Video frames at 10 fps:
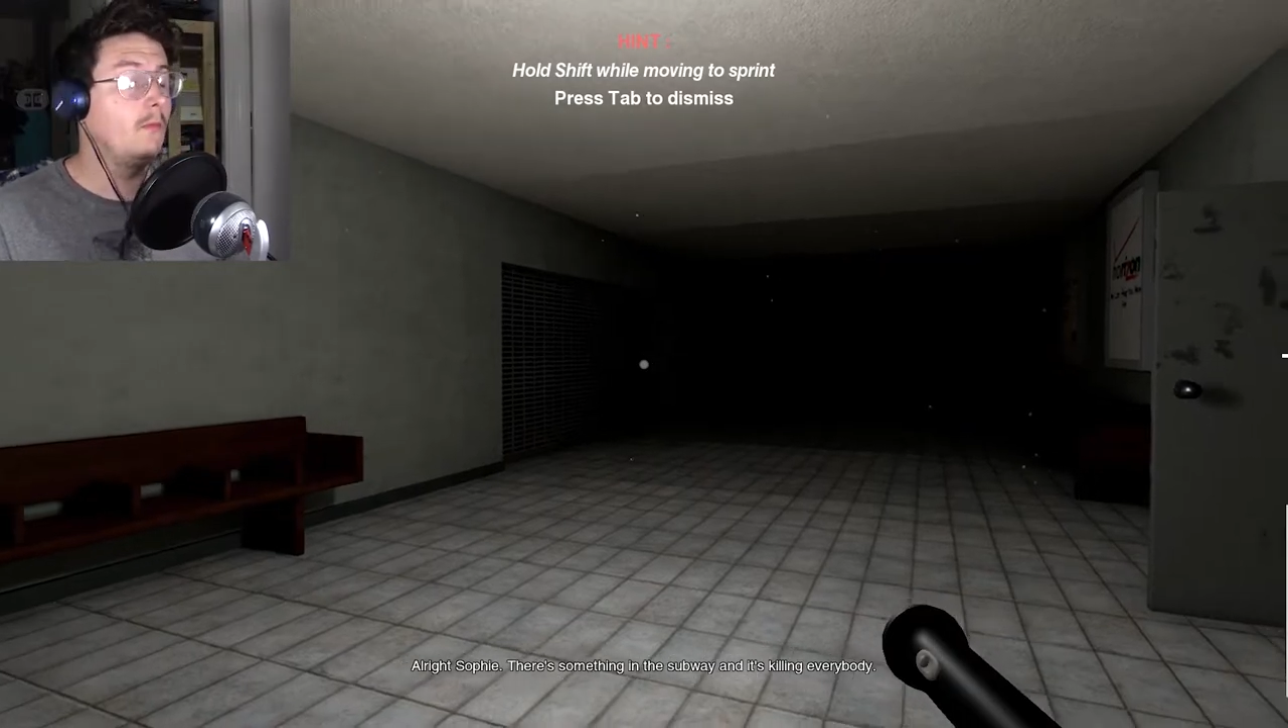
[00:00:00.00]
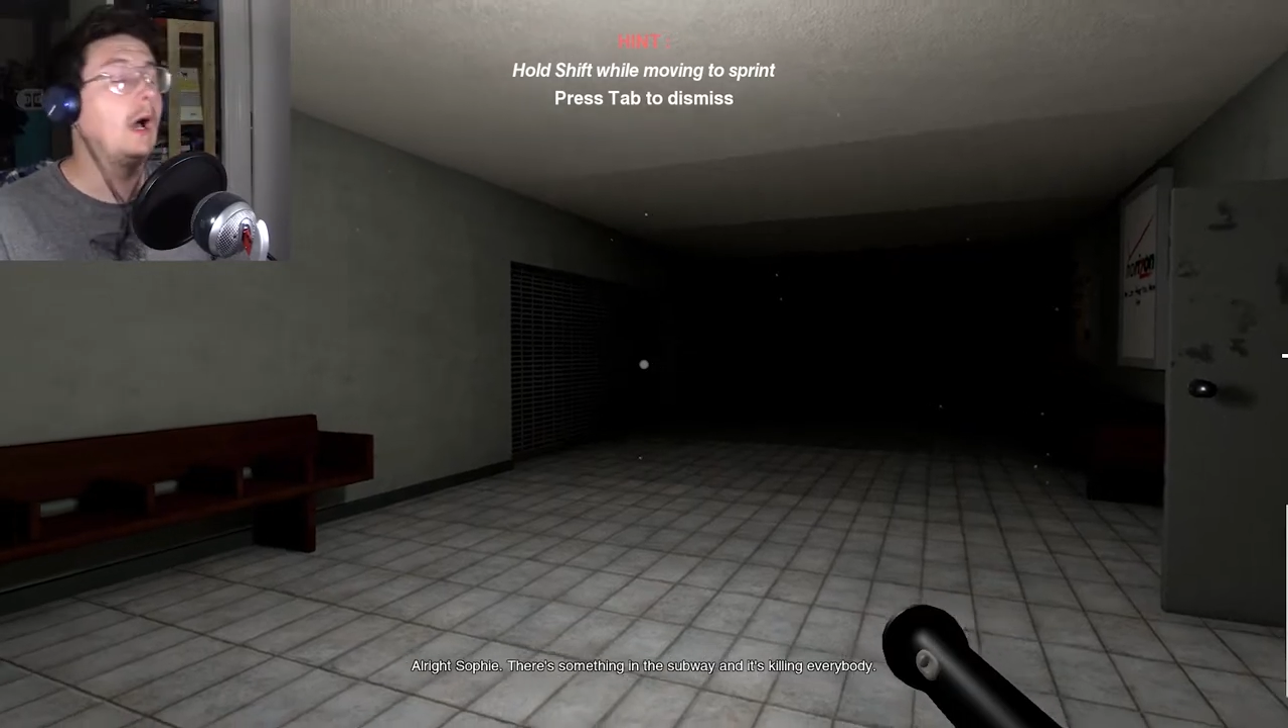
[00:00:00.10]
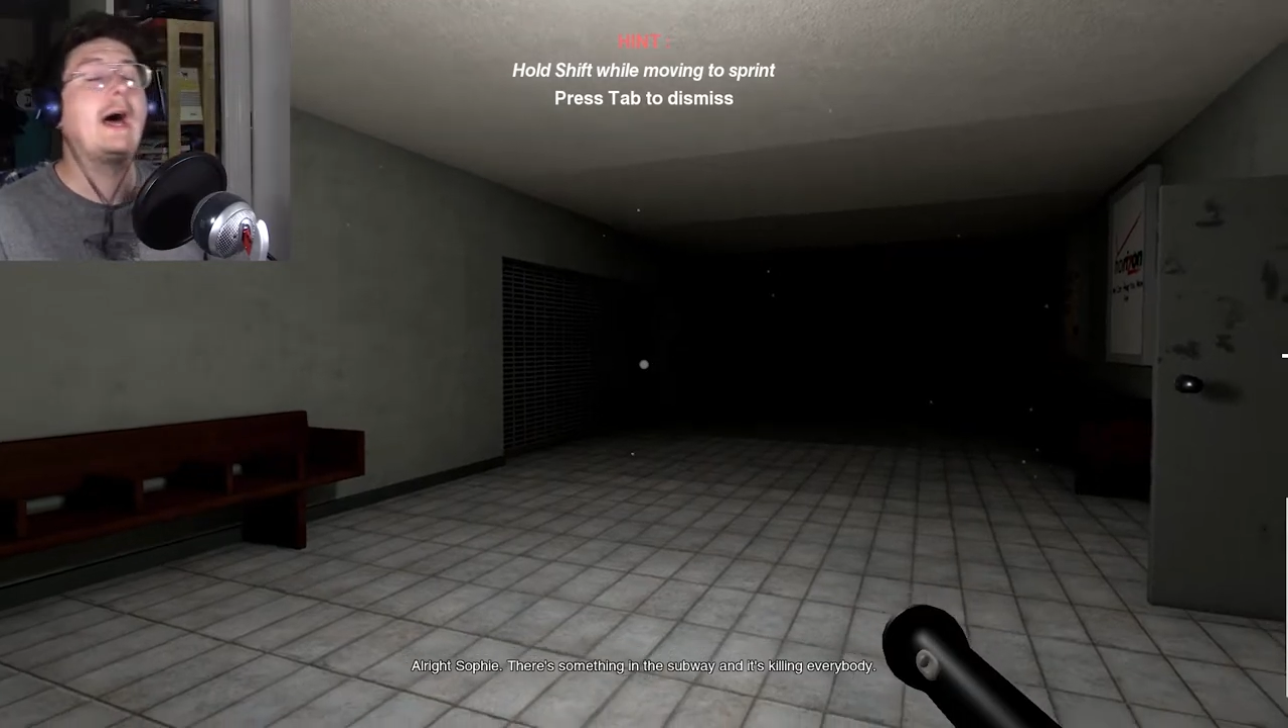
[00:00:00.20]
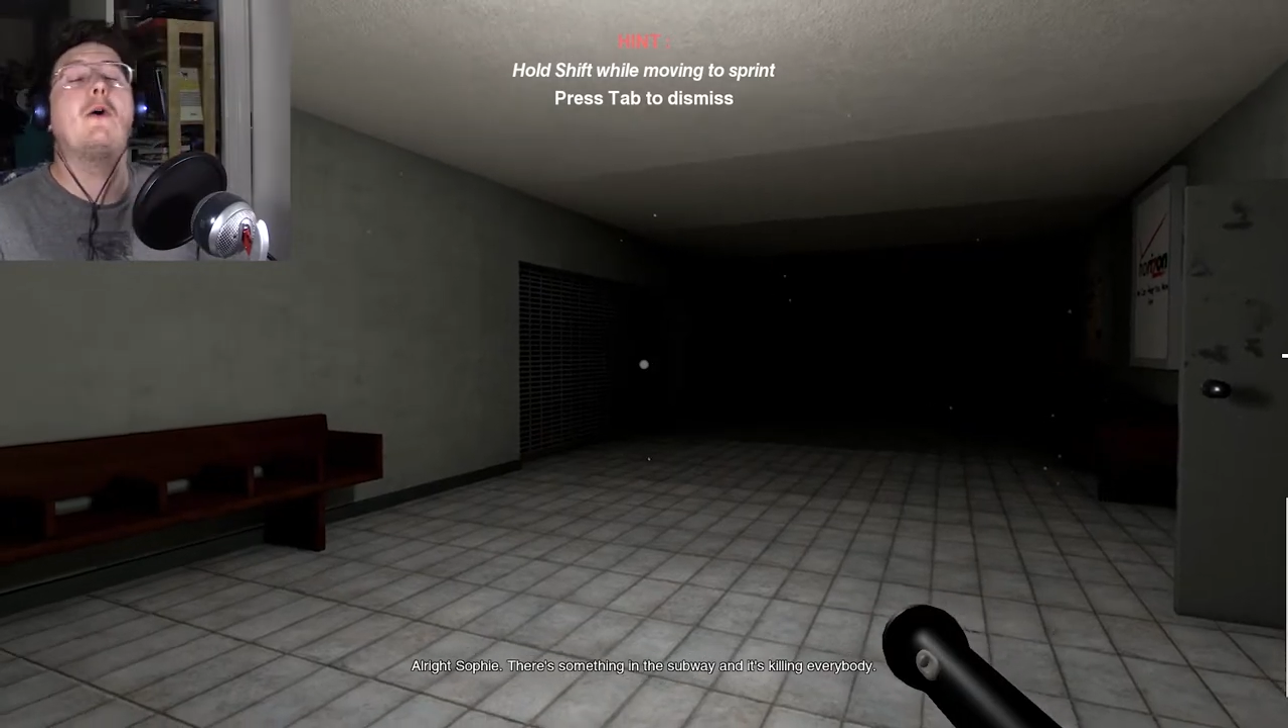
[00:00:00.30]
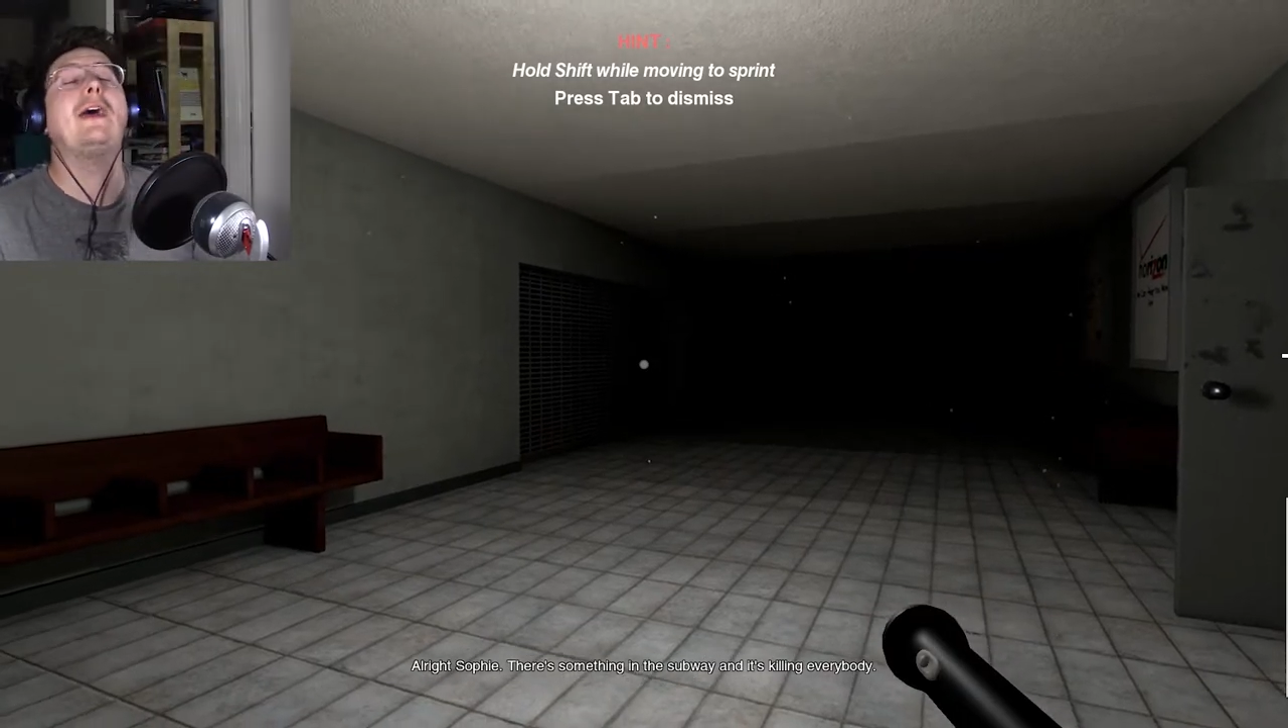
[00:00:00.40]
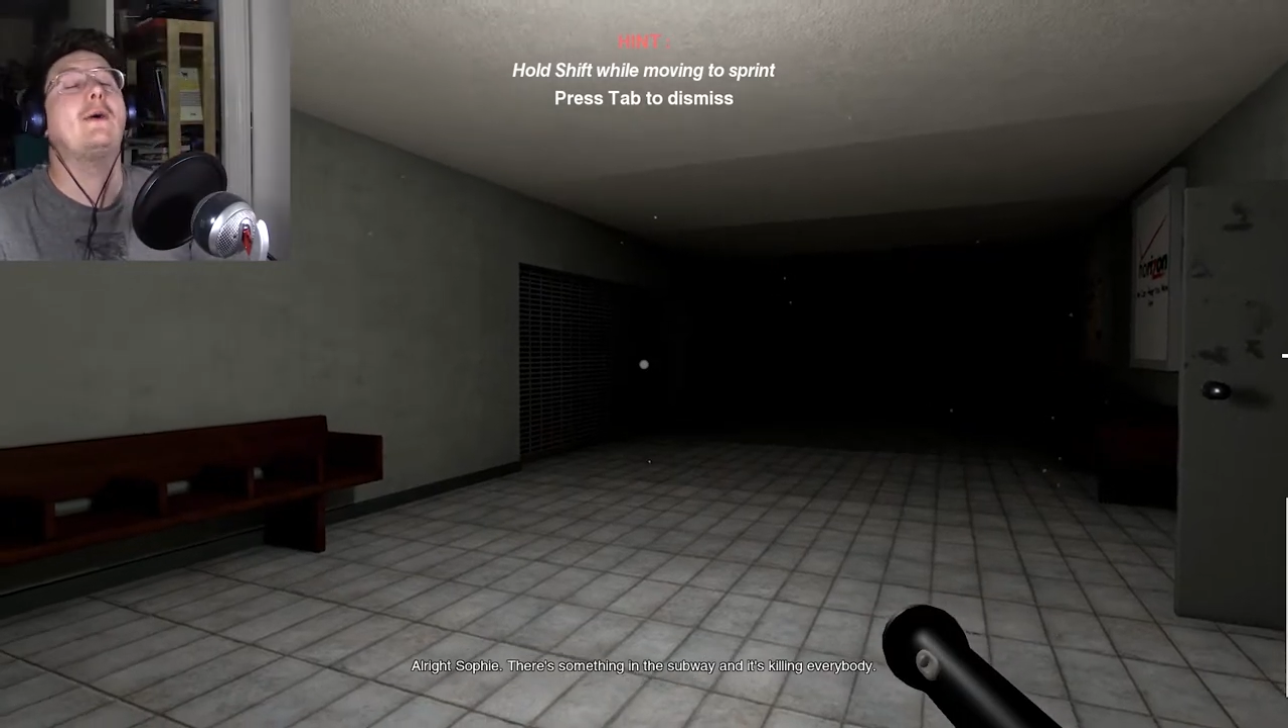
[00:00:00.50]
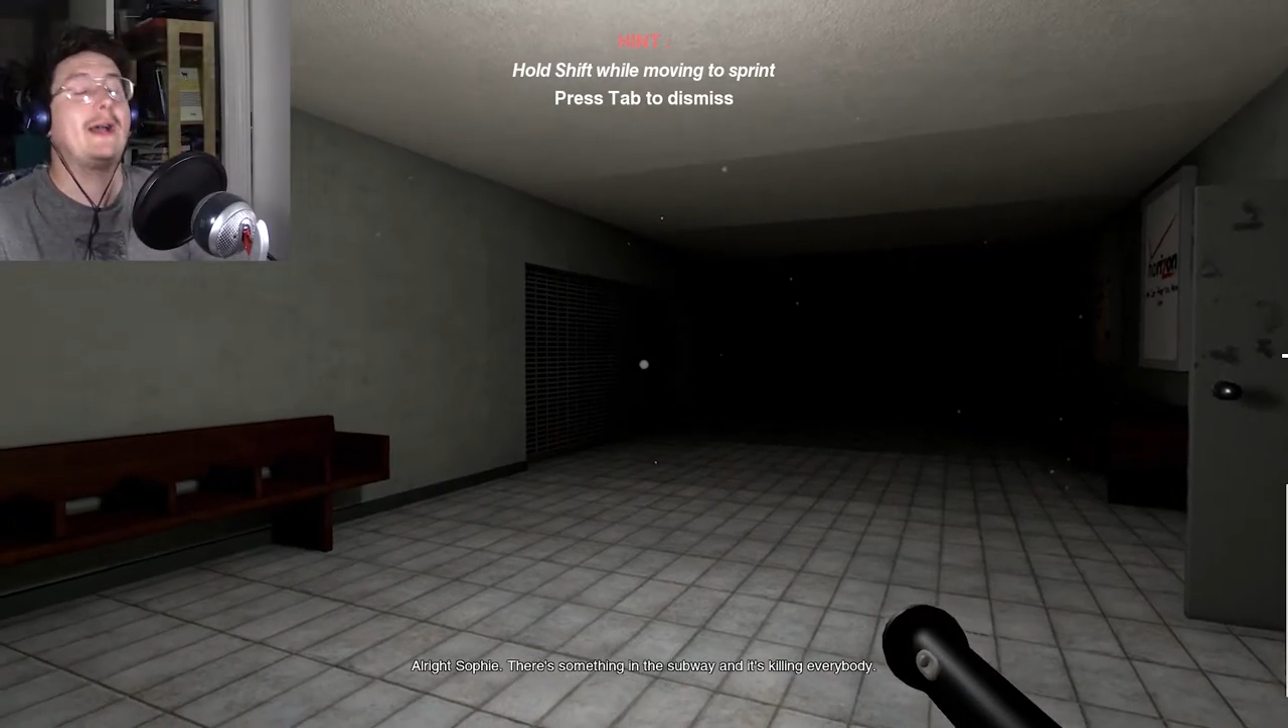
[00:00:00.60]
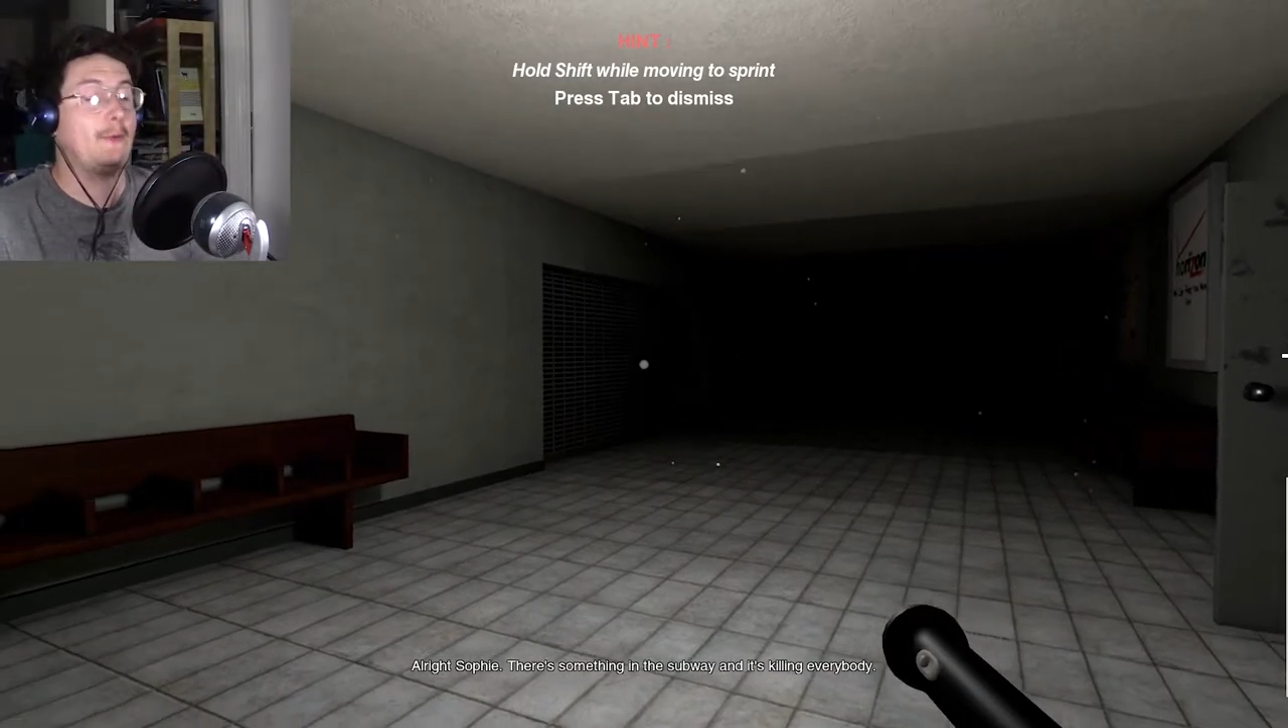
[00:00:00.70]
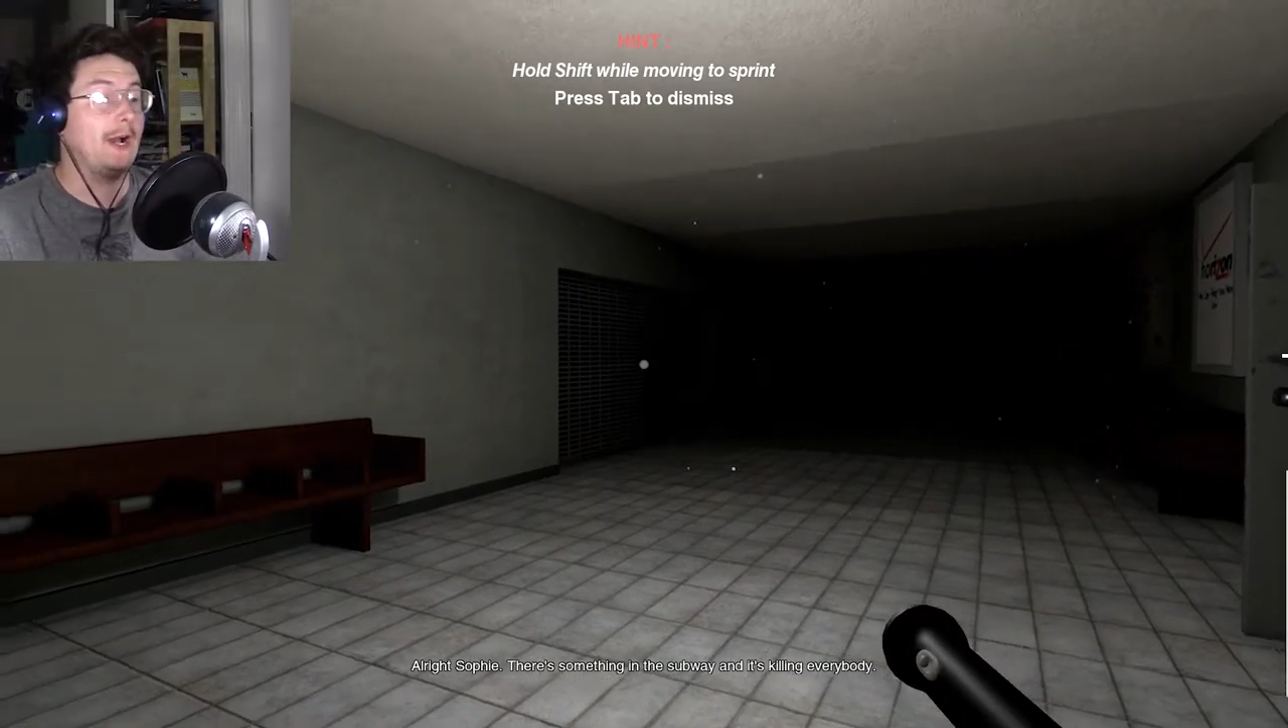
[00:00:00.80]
everyone. Whoa, whoa, whoa,